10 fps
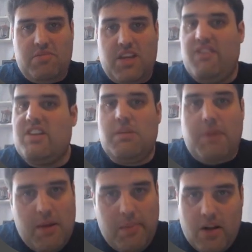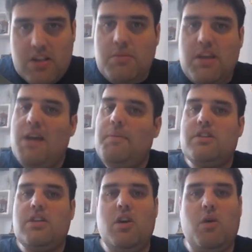give it to people to be able
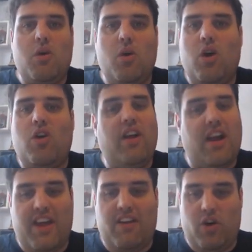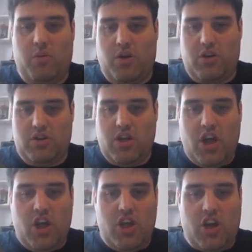to go and create their own ones.
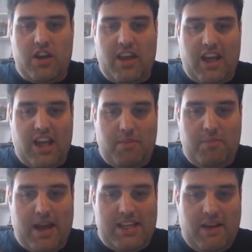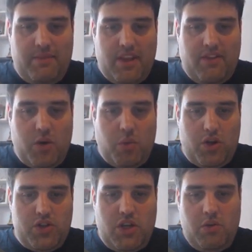You can then embed it if you
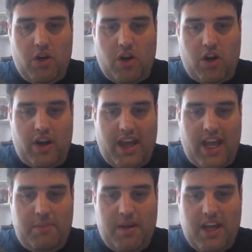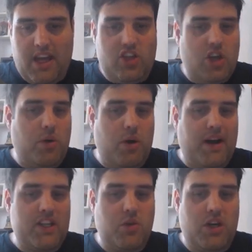want to on a page. You can put a
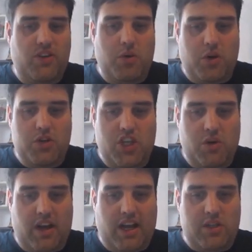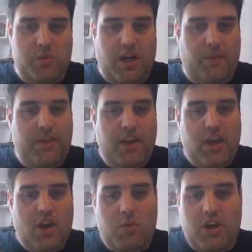password if you want to as well.
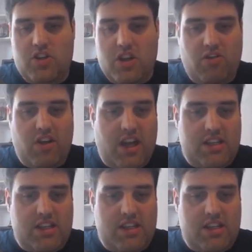We're just going to create